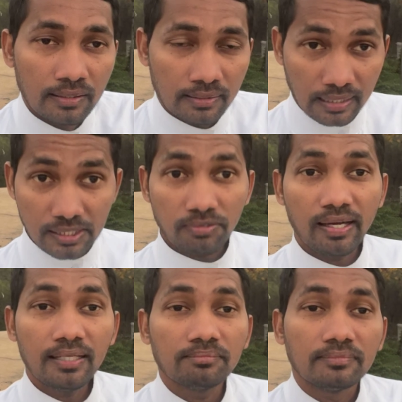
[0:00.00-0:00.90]
That's
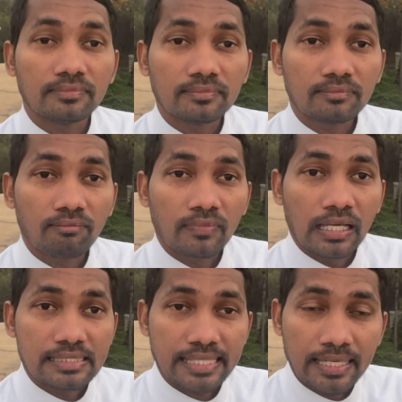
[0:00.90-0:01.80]
why
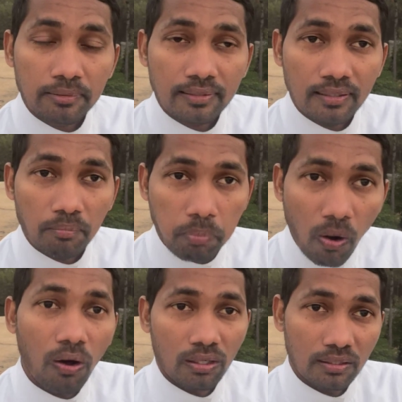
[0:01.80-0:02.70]
Saint
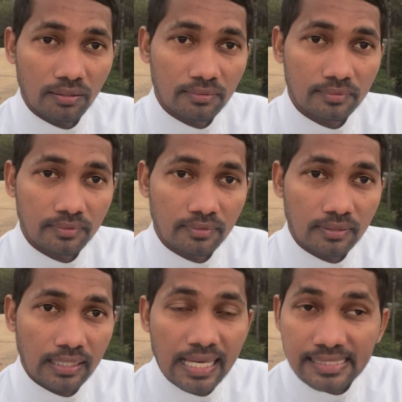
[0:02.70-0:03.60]
Paul,
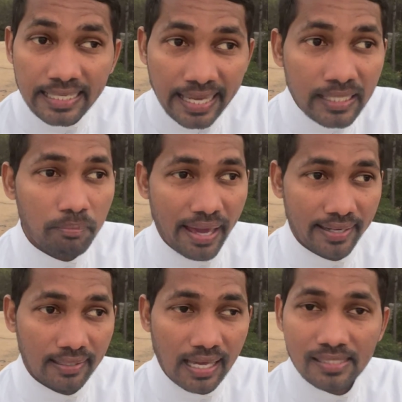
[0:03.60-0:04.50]
as a young
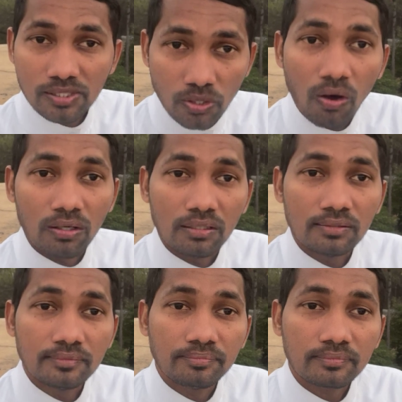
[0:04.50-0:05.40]
man, as Saul,
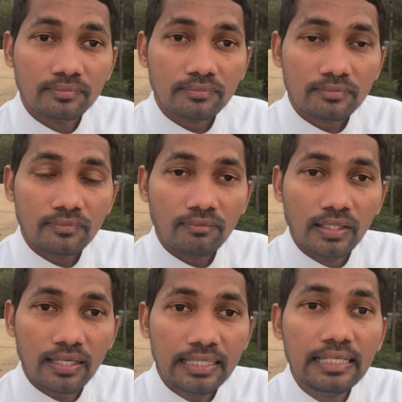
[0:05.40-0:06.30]

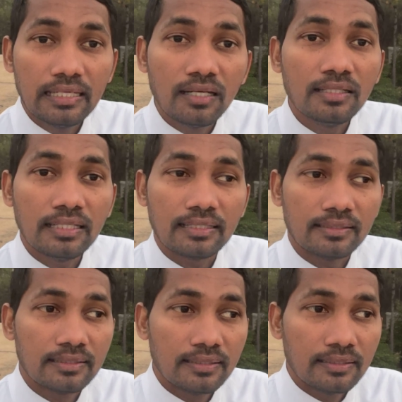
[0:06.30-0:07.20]
he learned
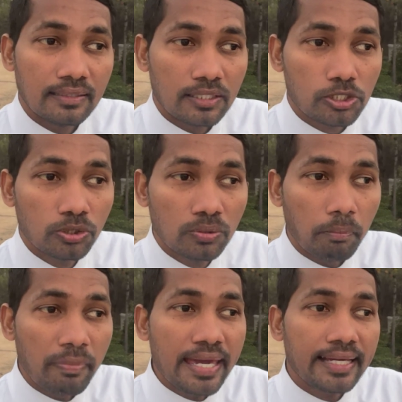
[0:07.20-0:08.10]
to
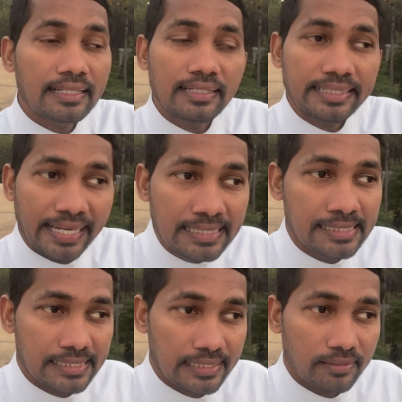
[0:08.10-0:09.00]
make
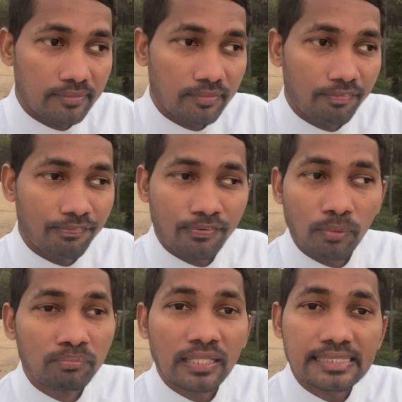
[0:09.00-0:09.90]
tent
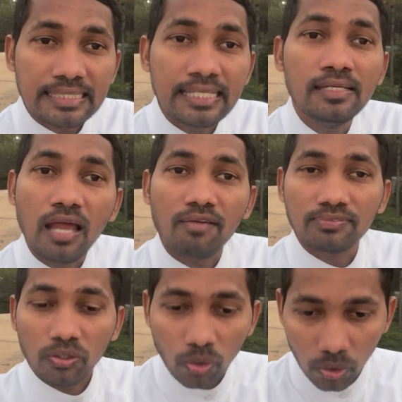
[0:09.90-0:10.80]
from the skin of
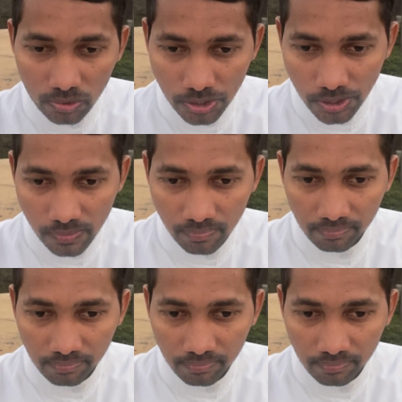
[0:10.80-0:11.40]
the goats.